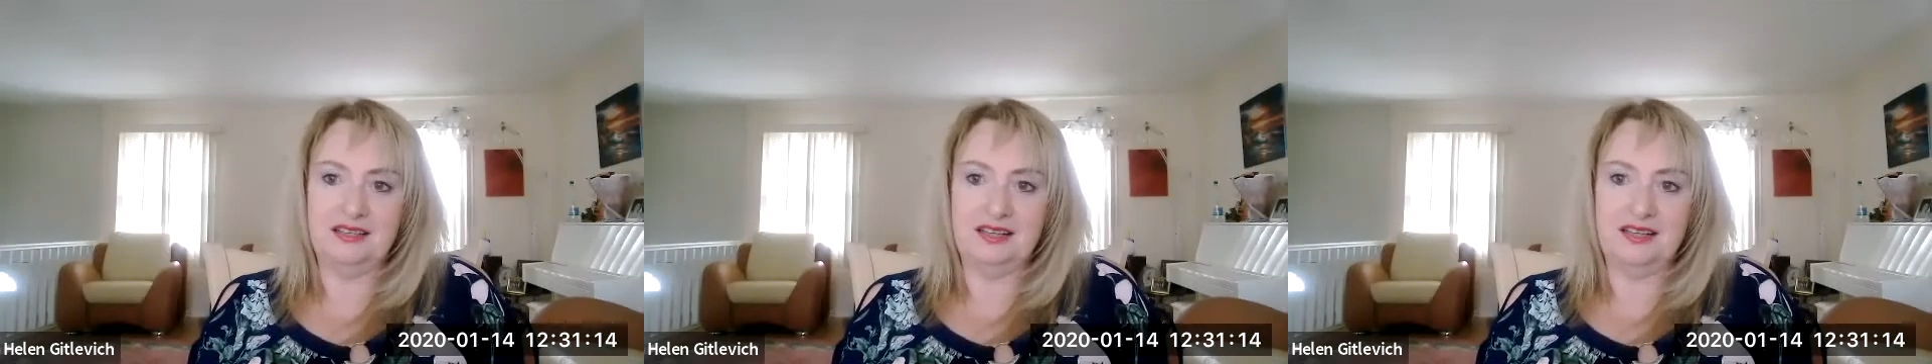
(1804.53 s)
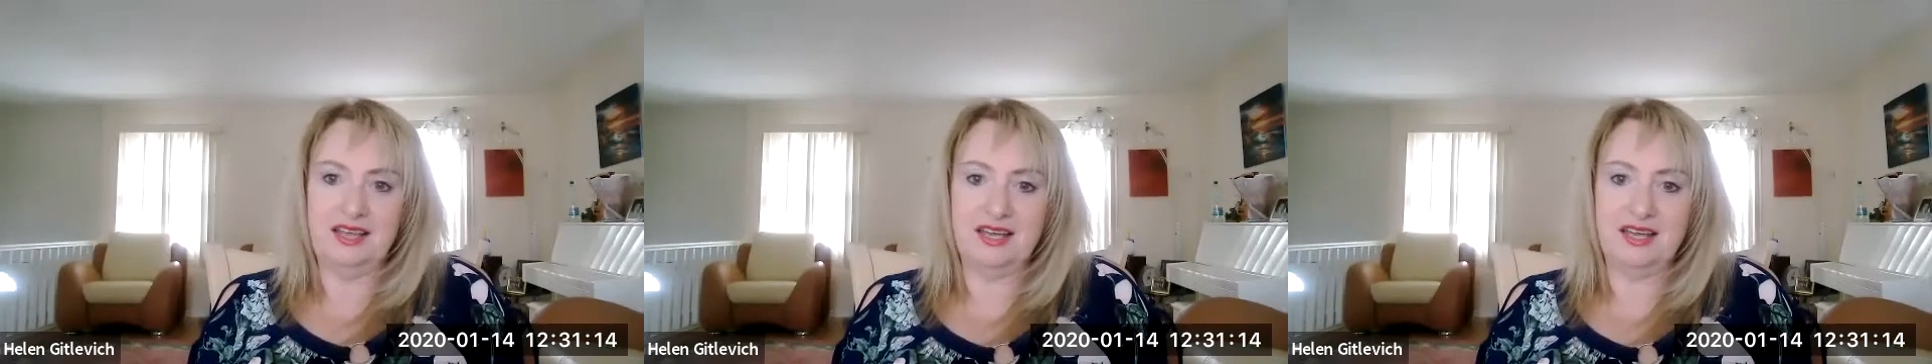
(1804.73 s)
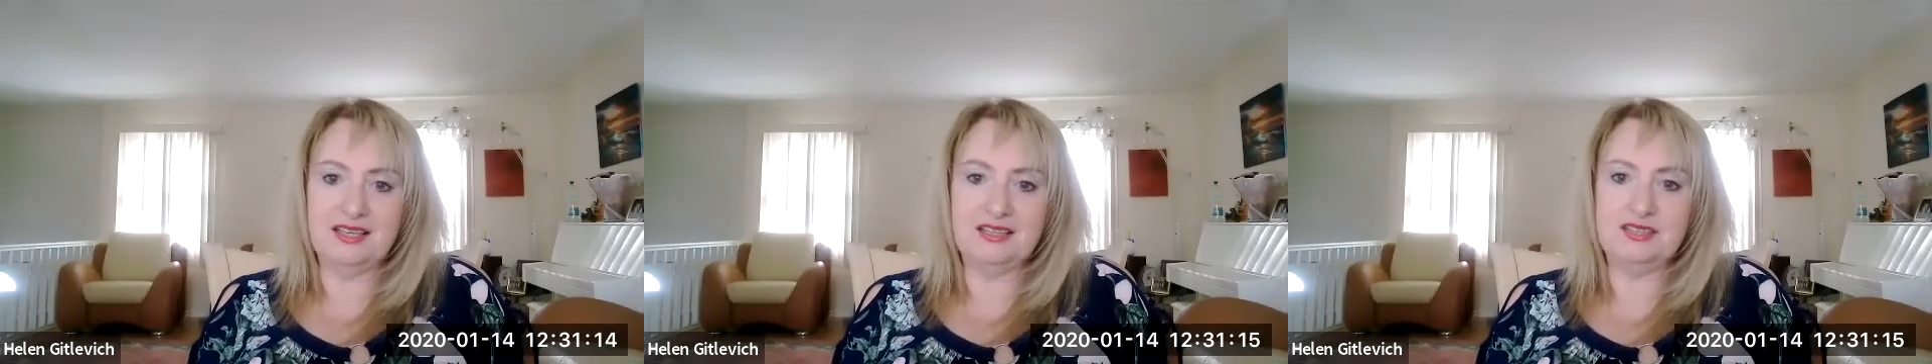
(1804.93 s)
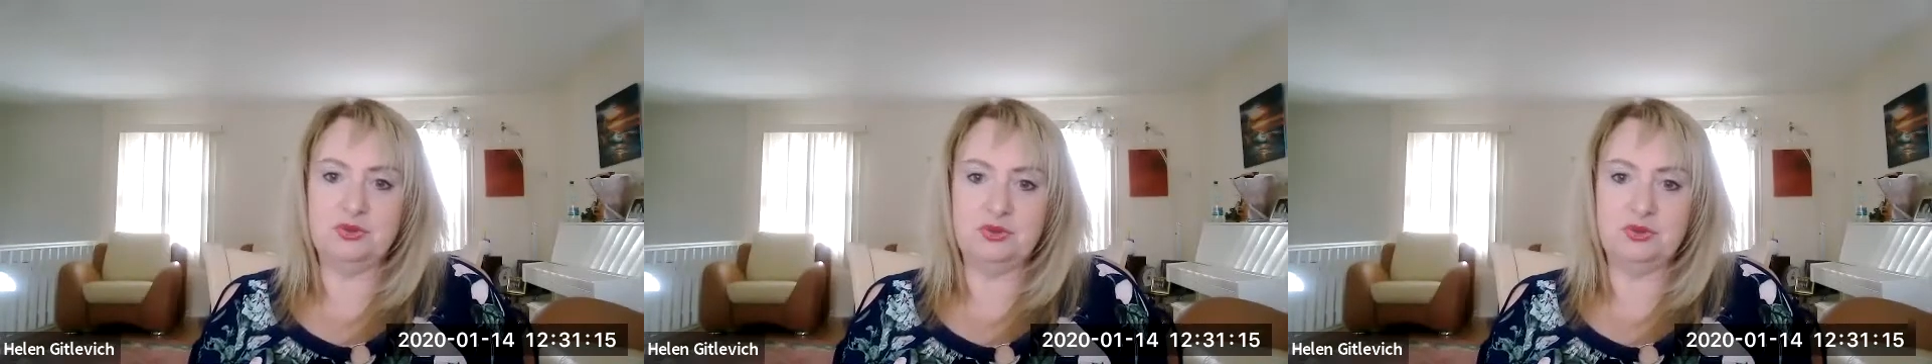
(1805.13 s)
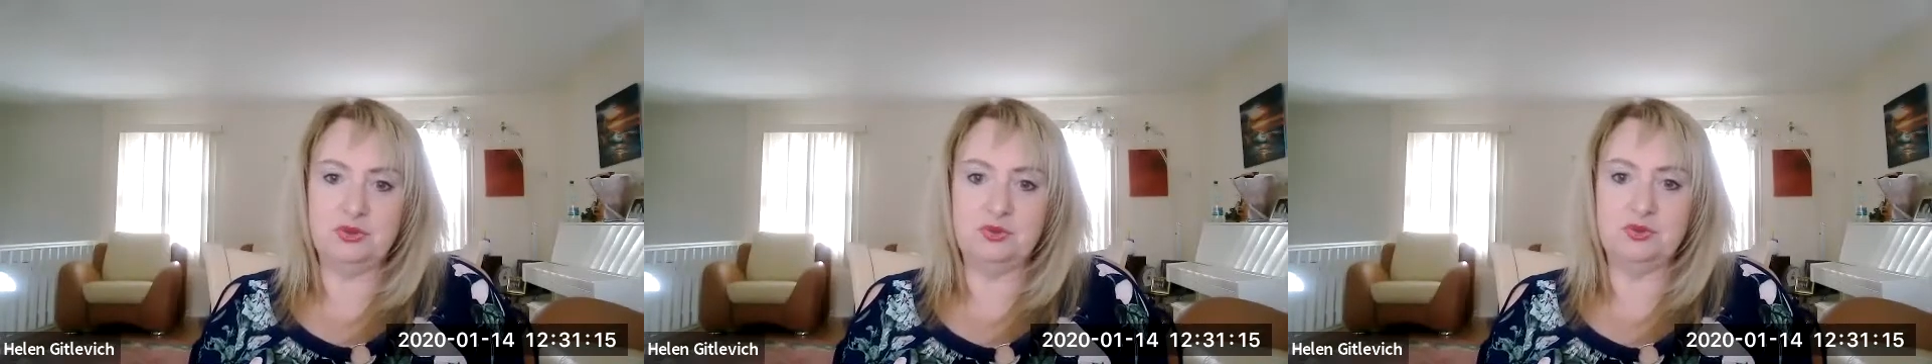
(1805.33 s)
has to
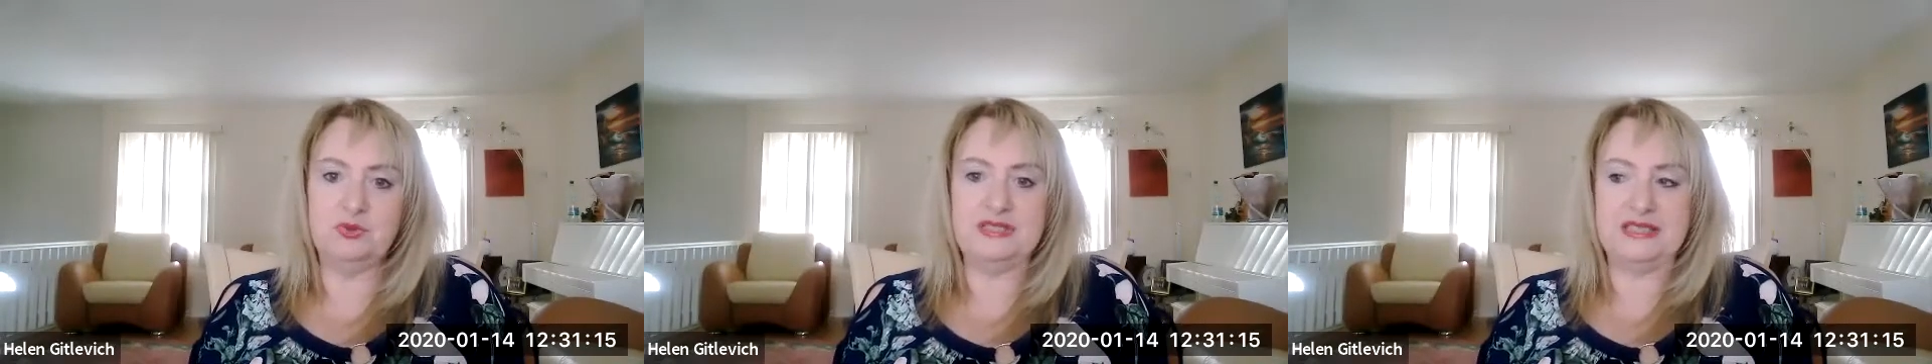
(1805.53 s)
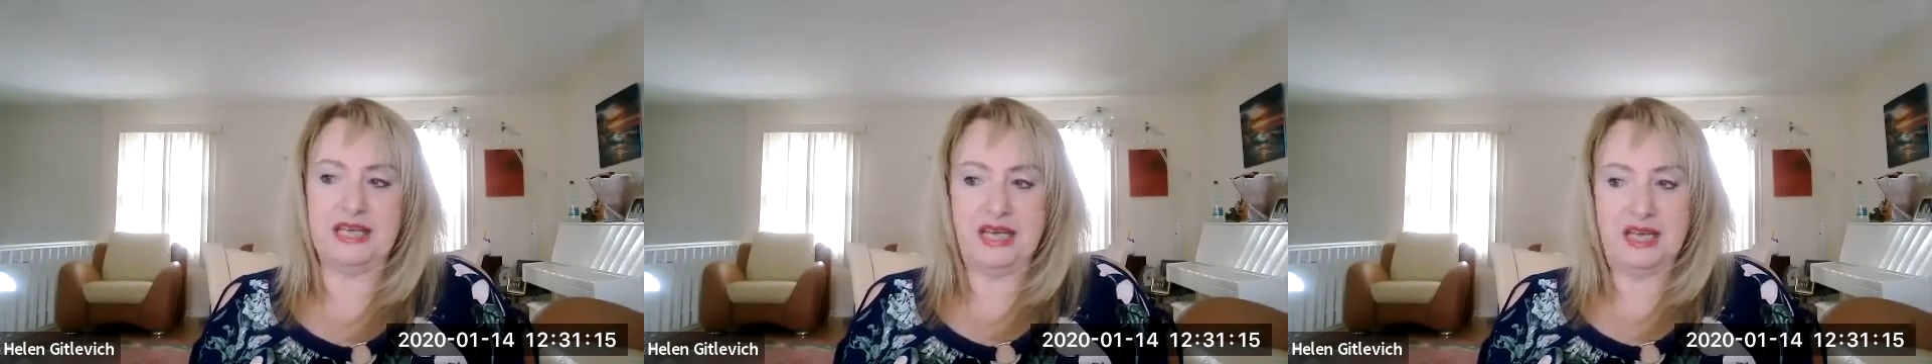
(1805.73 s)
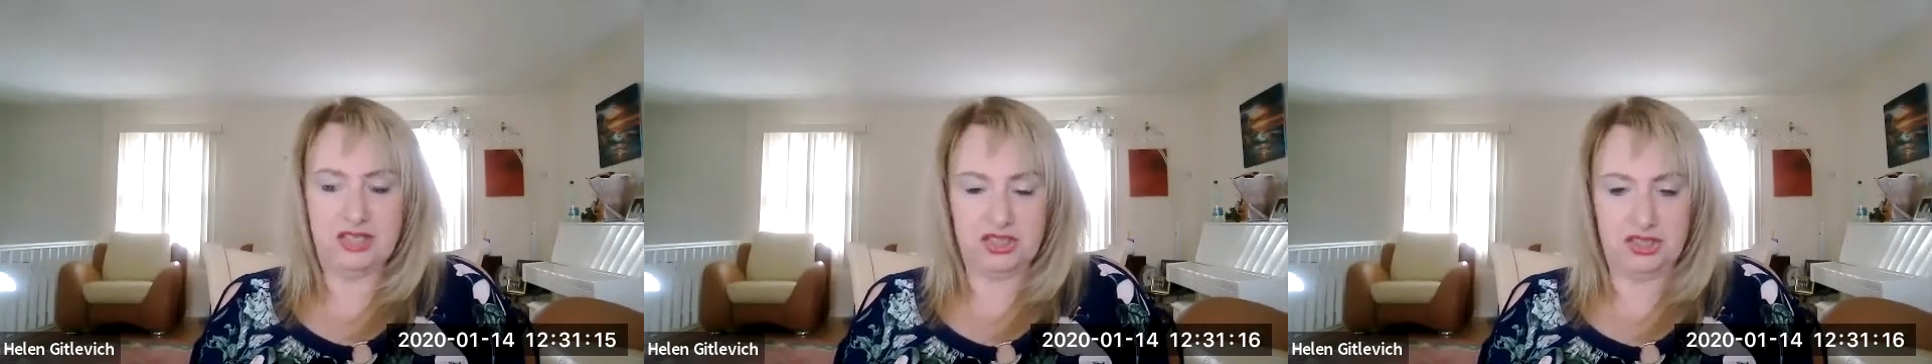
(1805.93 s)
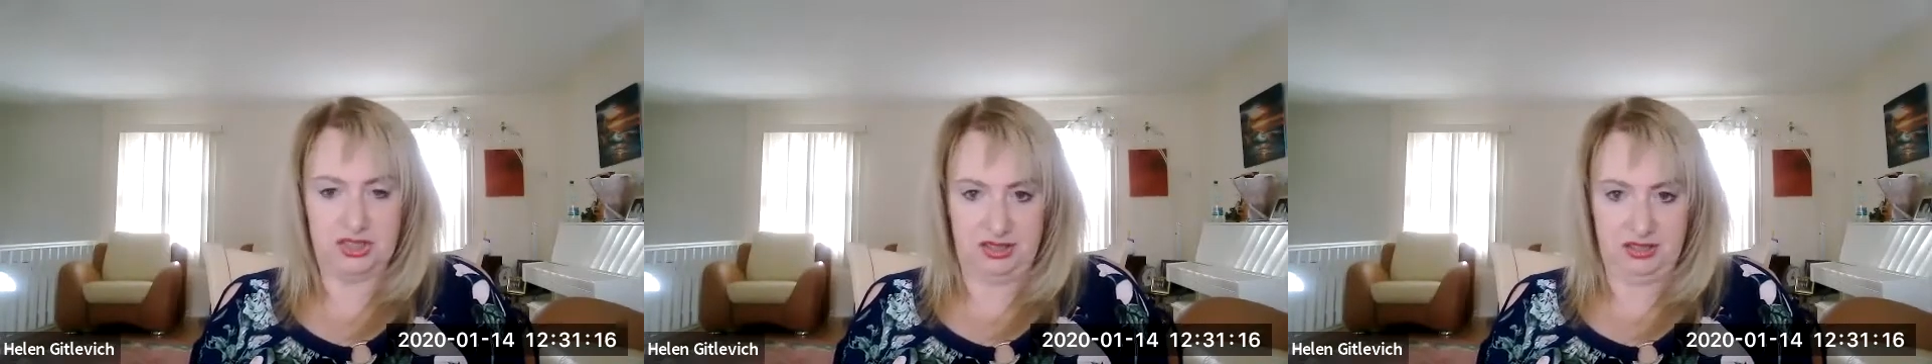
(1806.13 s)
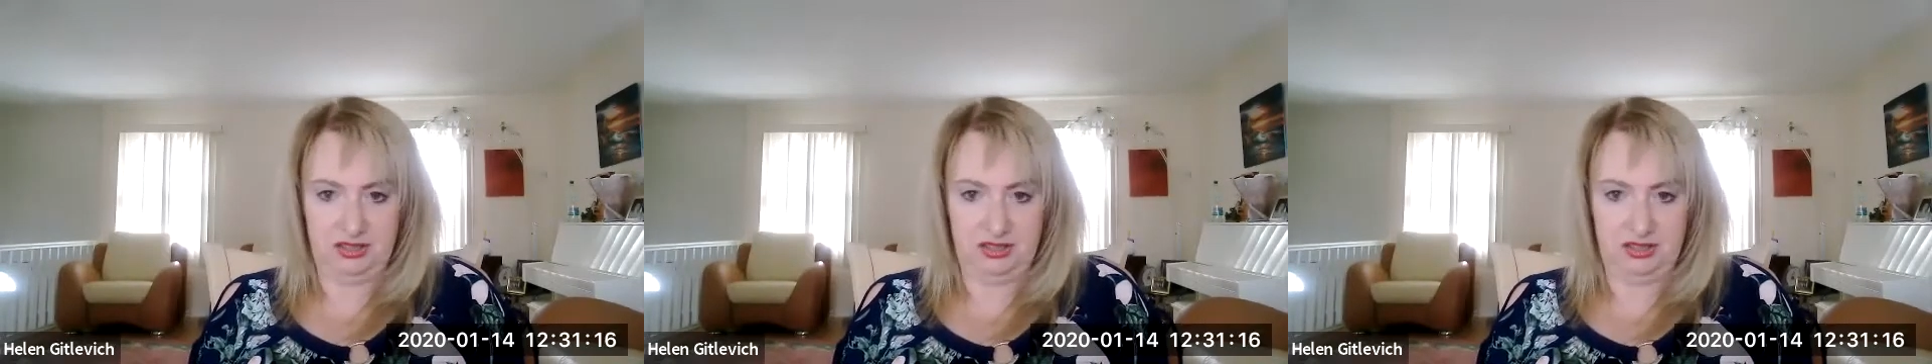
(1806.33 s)
do with action.